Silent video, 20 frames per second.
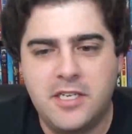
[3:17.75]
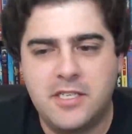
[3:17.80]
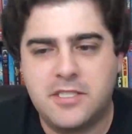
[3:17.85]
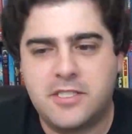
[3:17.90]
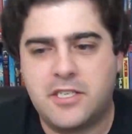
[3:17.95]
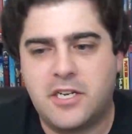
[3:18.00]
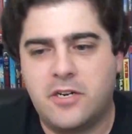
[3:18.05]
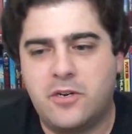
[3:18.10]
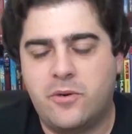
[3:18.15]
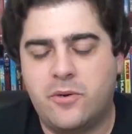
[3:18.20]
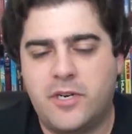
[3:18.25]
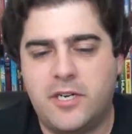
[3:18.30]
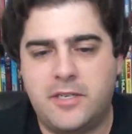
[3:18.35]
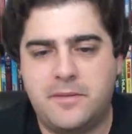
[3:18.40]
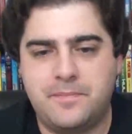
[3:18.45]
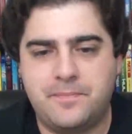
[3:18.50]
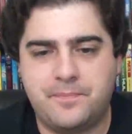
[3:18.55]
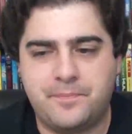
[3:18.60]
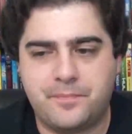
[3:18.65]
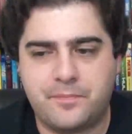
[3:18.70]

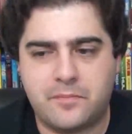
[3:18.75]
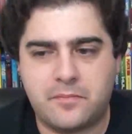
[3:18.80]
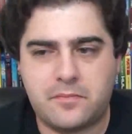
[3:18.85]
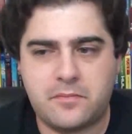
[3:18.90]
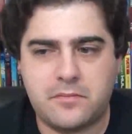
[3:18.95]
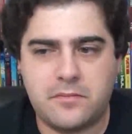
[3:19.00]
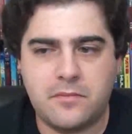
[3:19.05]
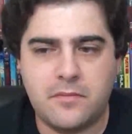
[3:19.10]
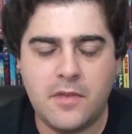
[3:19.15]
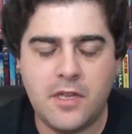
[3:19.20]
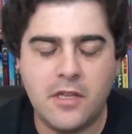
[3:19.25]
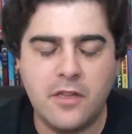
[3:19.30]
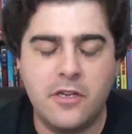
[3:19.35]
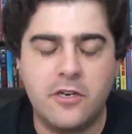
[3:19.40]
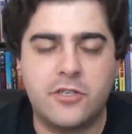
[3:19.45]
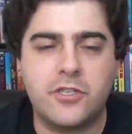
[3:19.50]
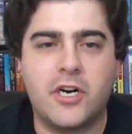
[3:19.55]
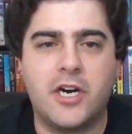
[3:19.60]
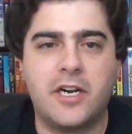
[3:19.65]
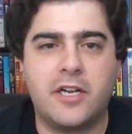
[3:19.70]
So
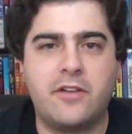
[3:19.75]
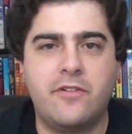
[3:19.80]
they're trying to